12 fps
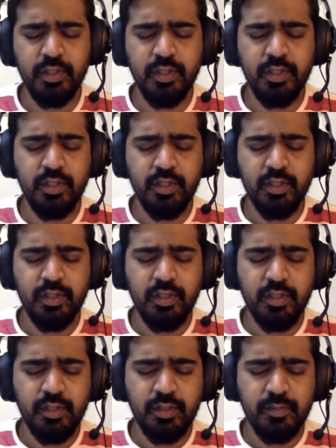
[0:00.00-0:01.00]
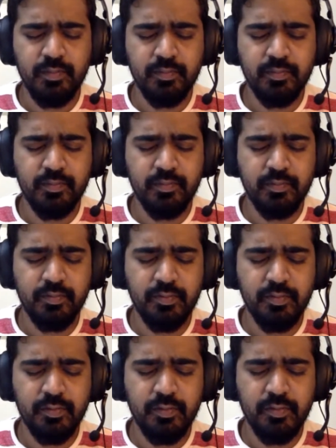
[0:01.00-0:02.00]

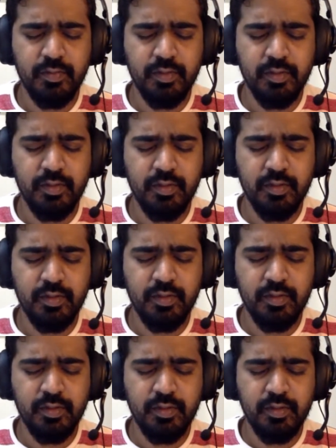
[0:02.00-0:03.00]
(no one is talking)